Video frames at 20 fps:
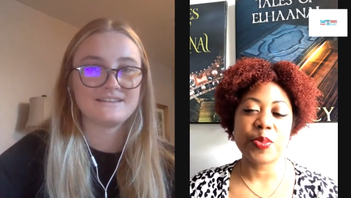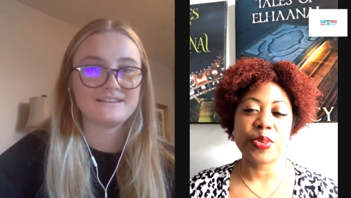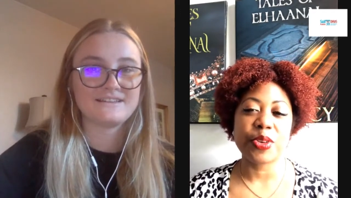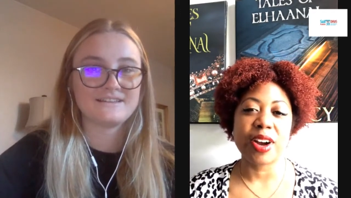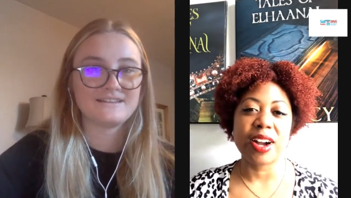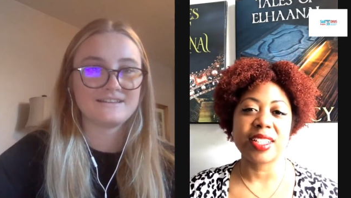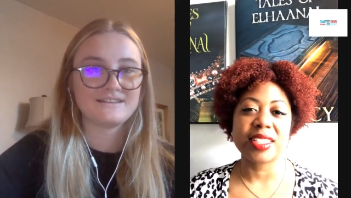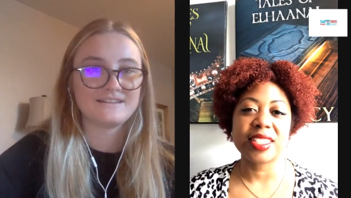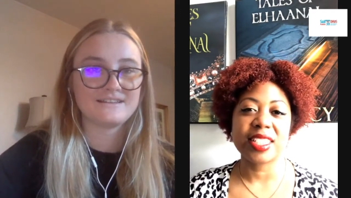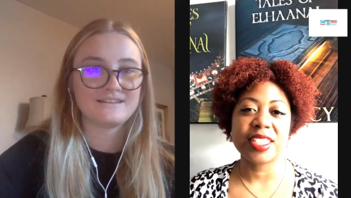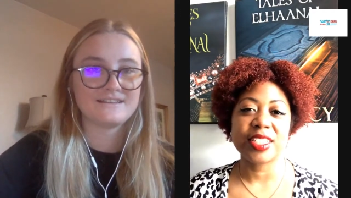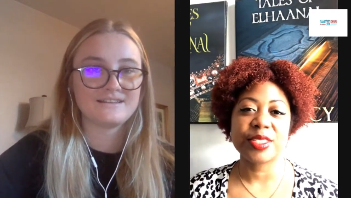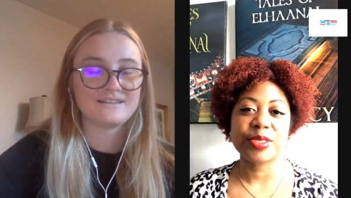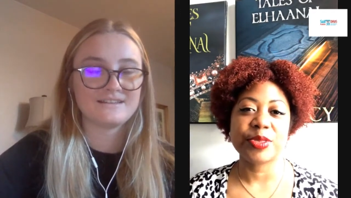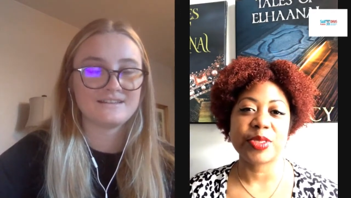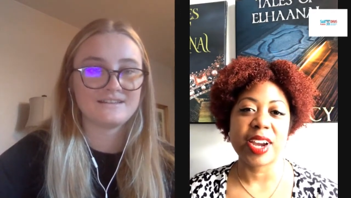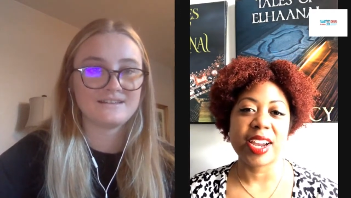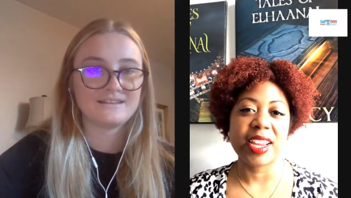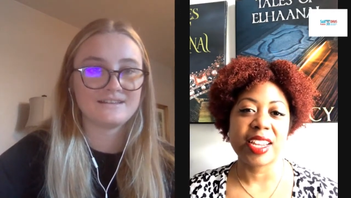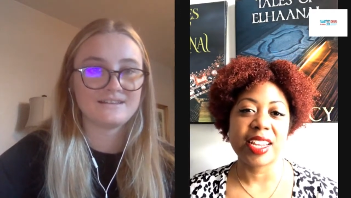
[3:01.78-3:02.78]
Speaker 1: process
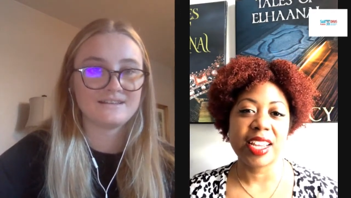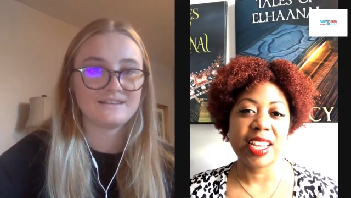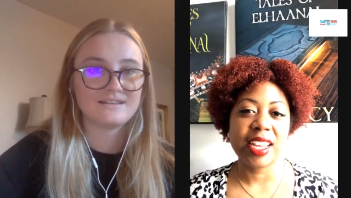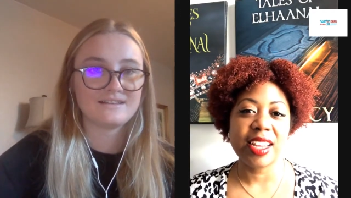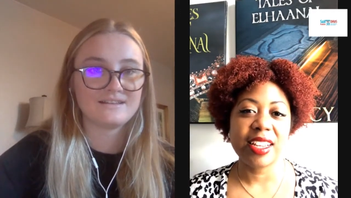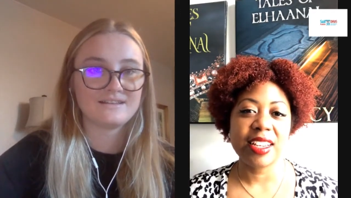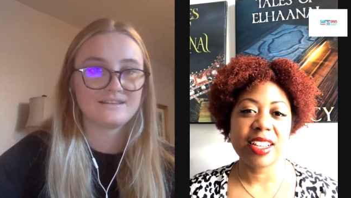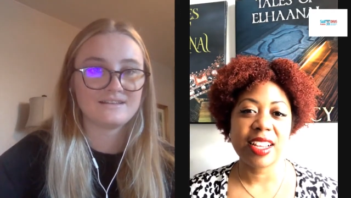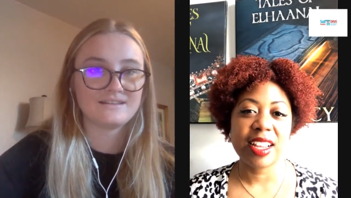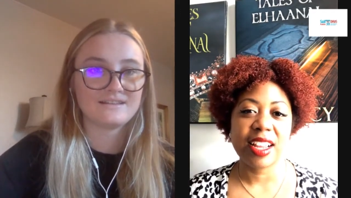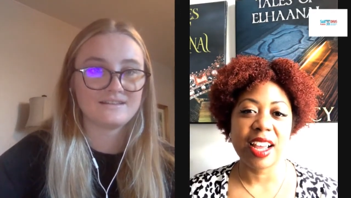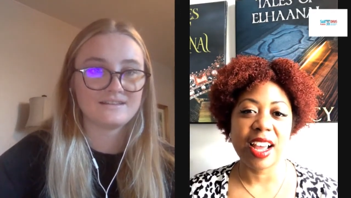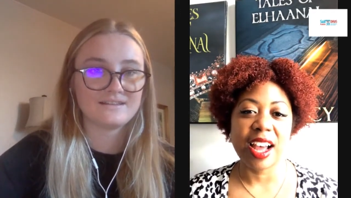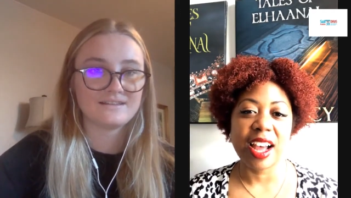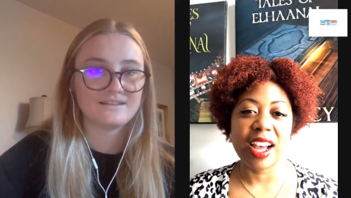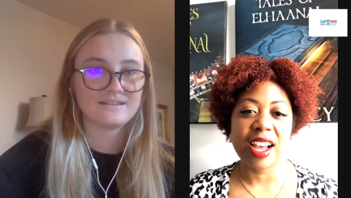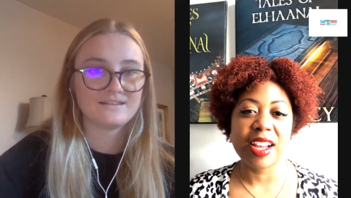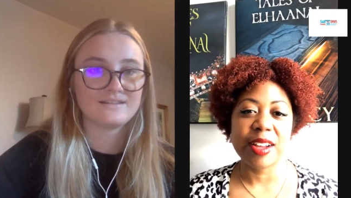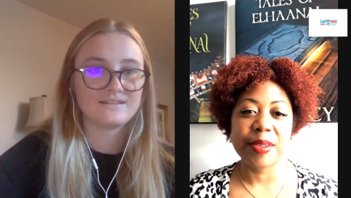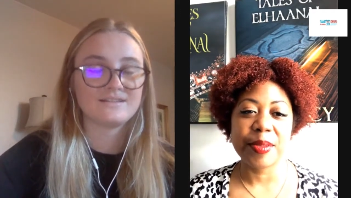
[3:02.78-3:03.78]
writing it.
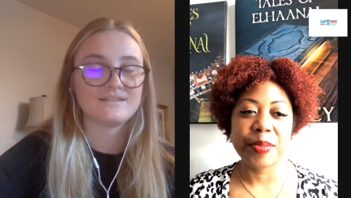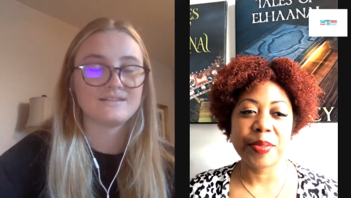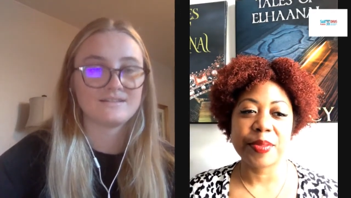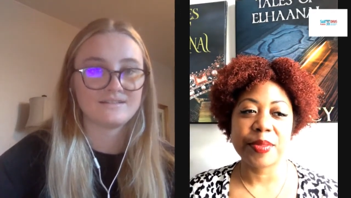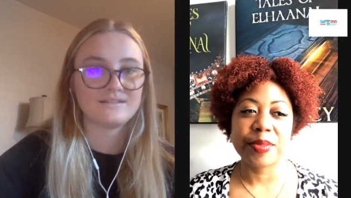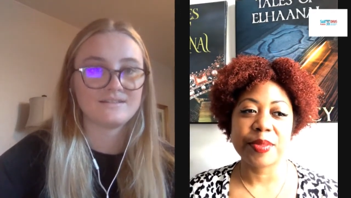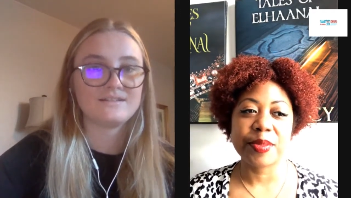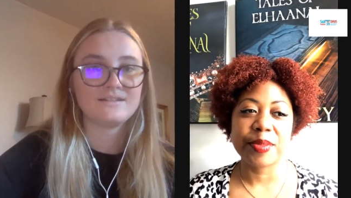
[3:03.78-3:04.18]
Um,